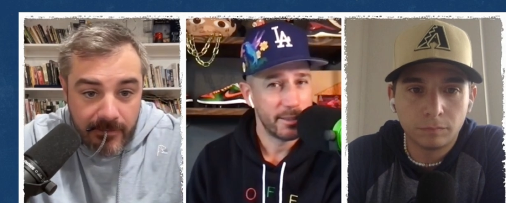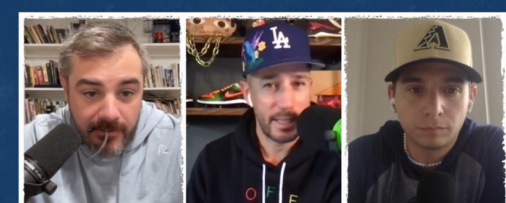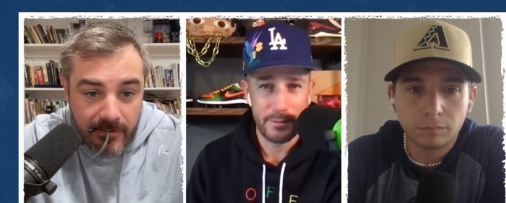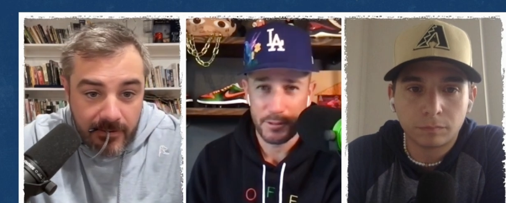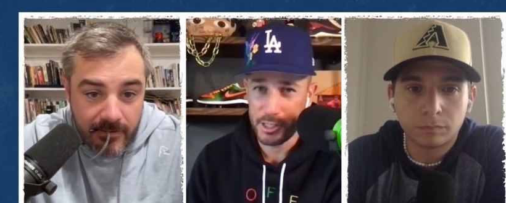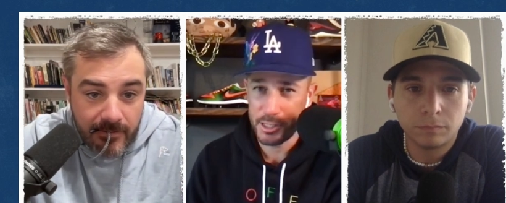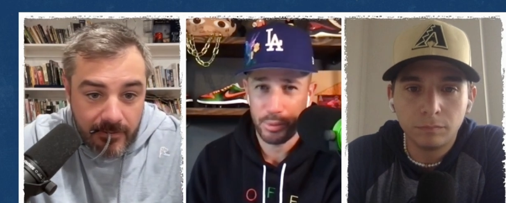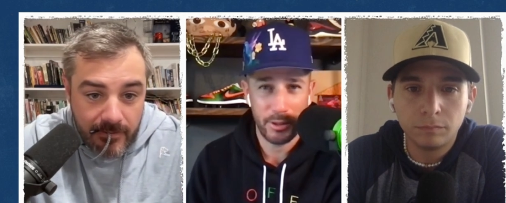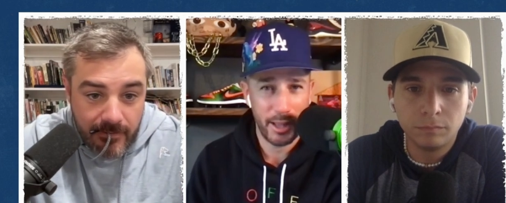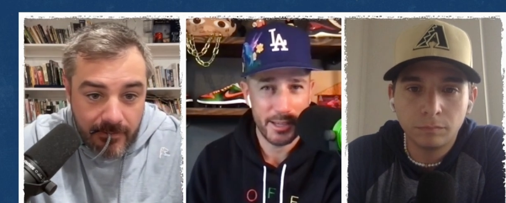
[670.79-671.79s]
Speaker 1: they've just
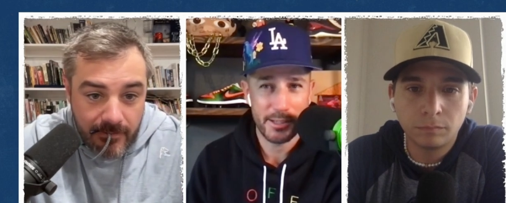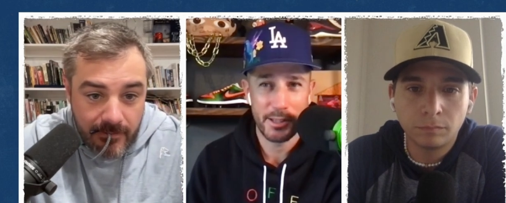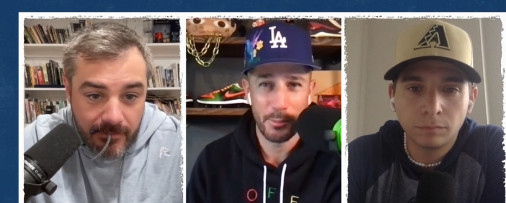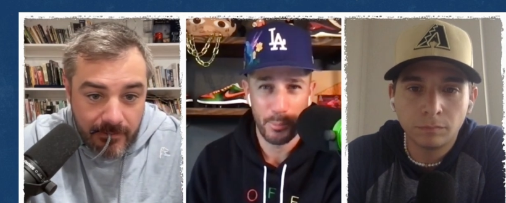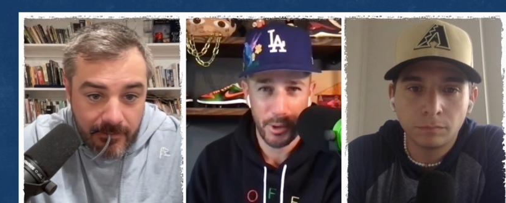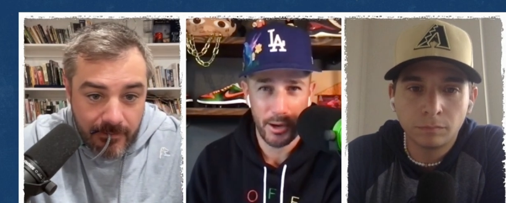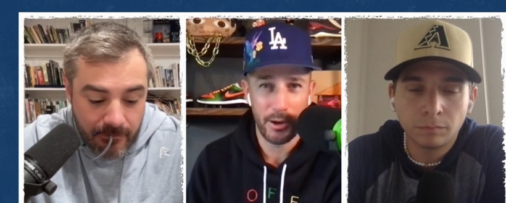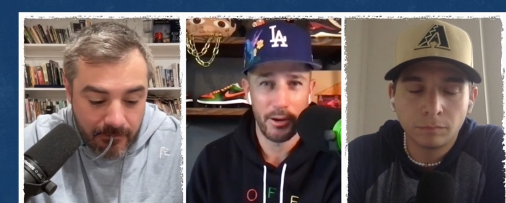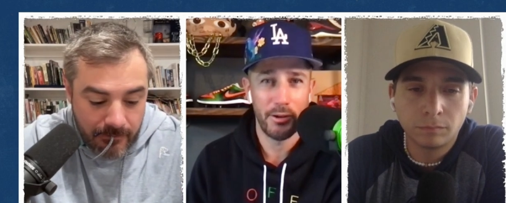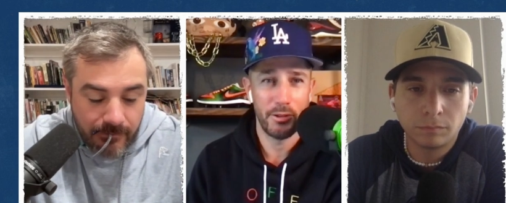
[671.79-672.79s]
placed the
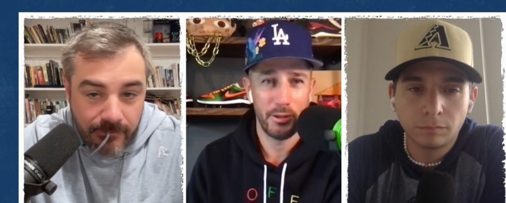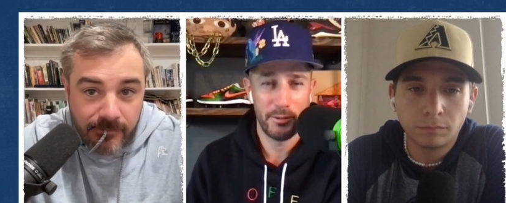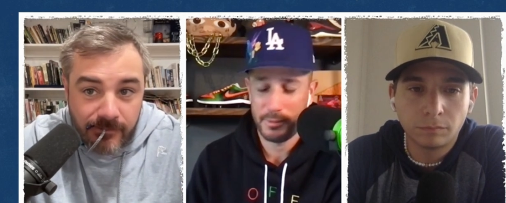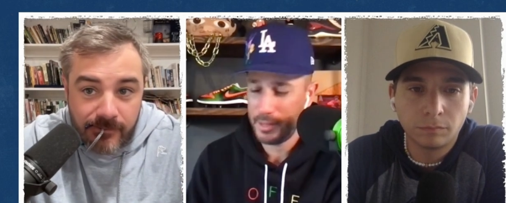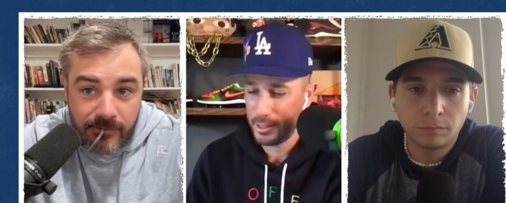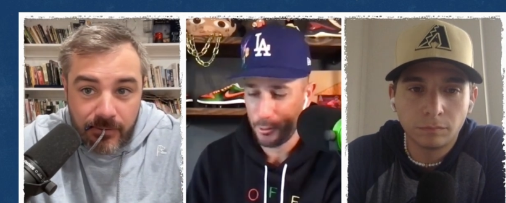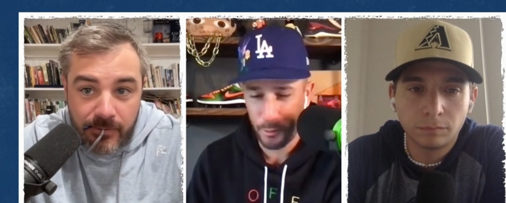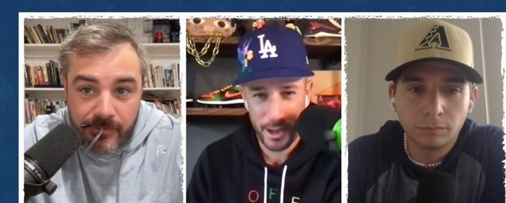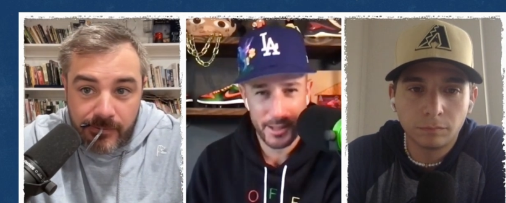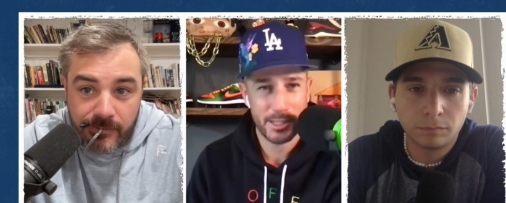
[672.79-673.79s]
ball in the
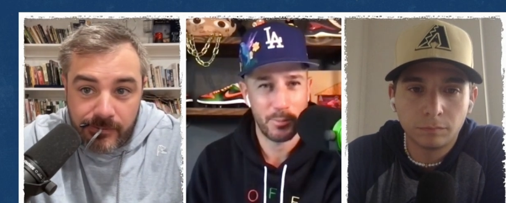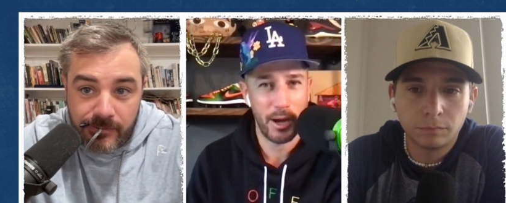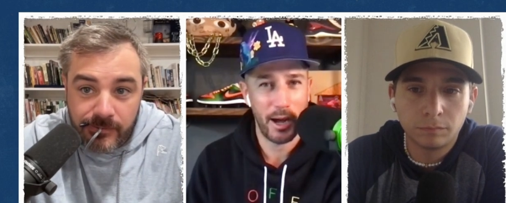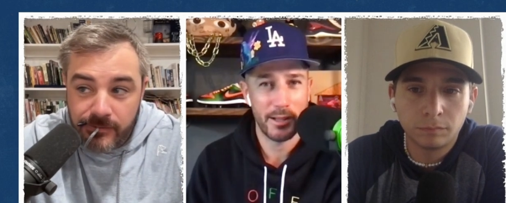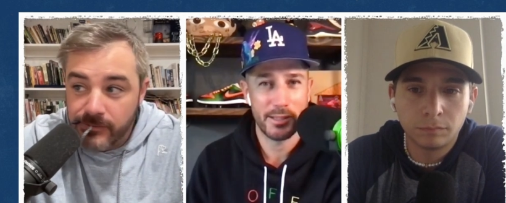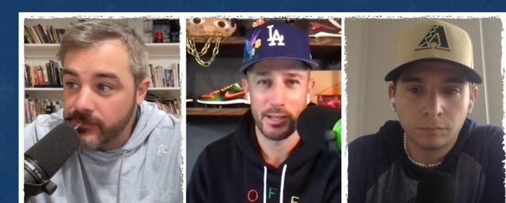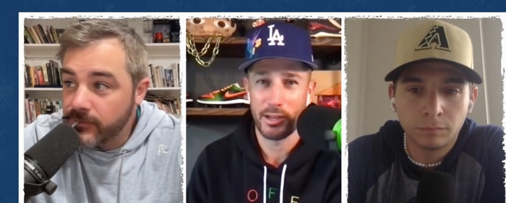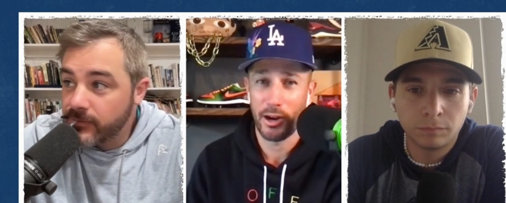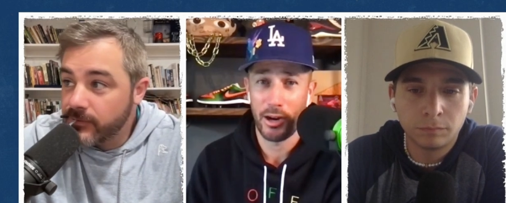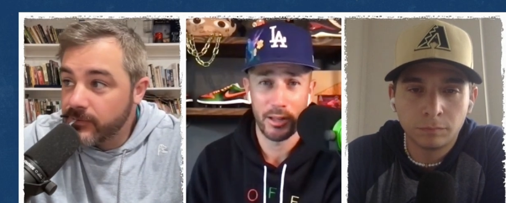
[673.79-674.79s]
right spots. And
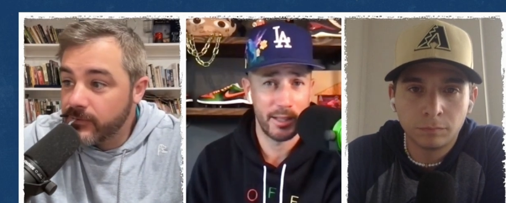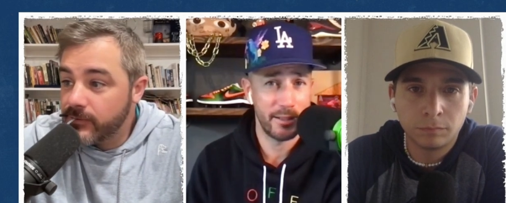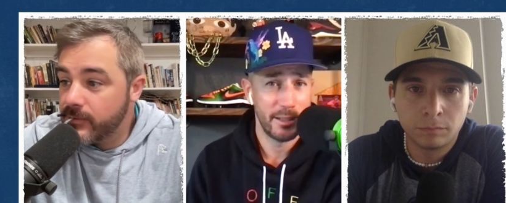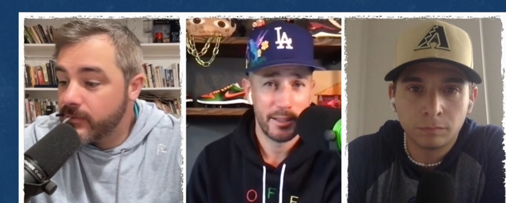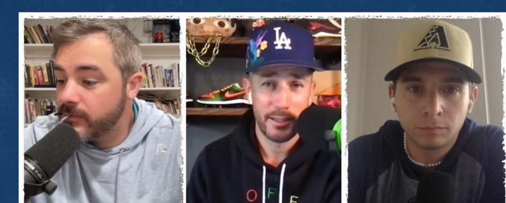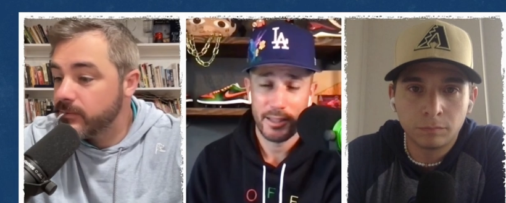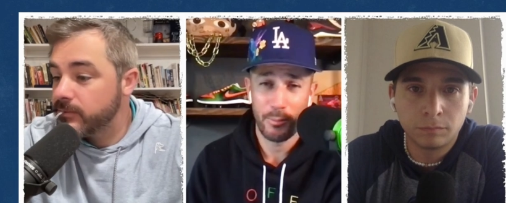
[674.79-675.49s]
call it the